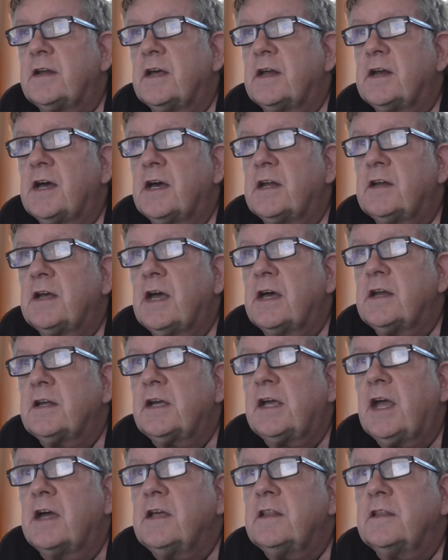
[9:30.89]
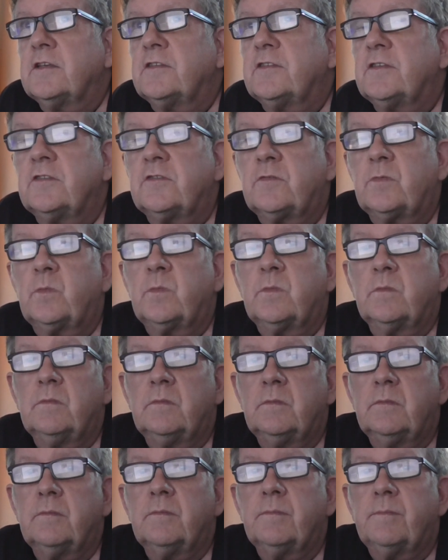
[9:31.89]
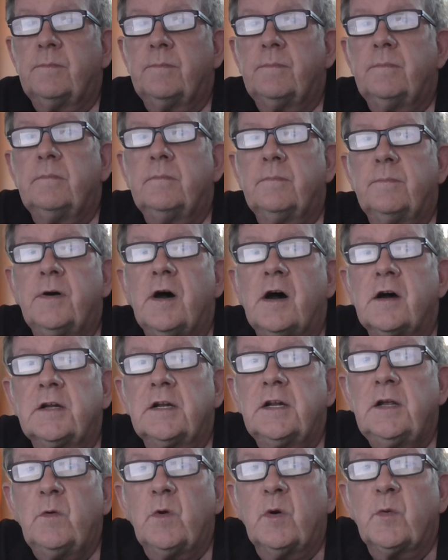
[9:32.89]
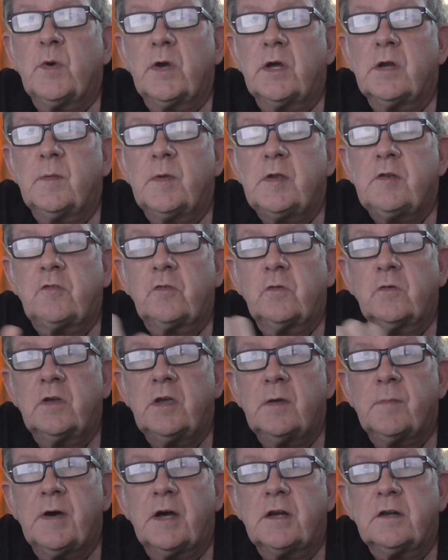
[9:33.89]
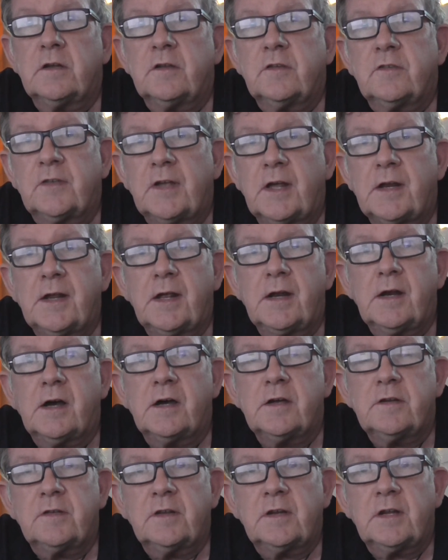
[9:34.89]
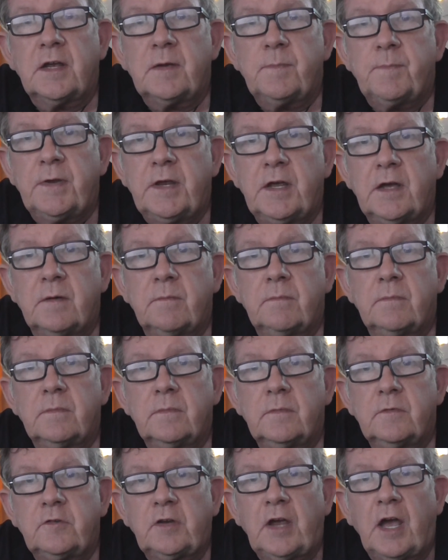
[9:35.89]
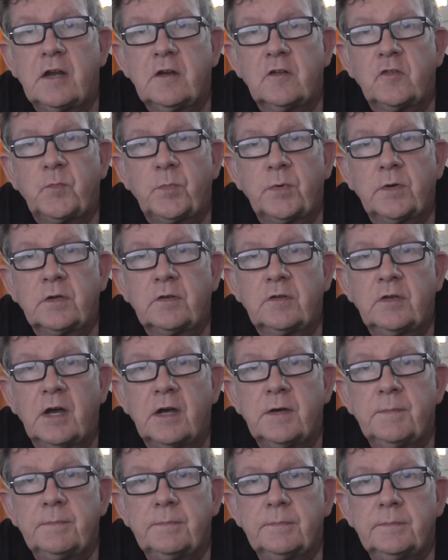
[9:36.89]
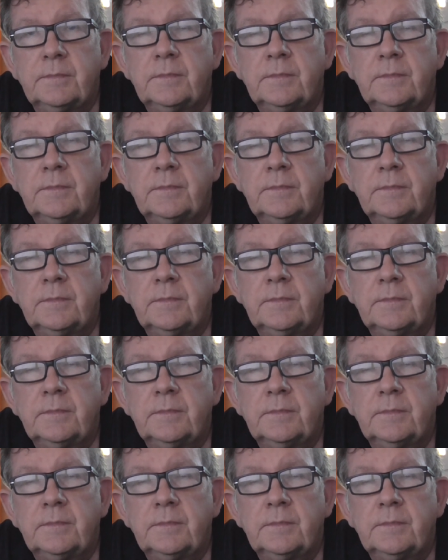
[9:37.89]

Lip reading: And again, this is partly what we're going to be talking about on Sunday night at 8 p.m. Johannesburg time.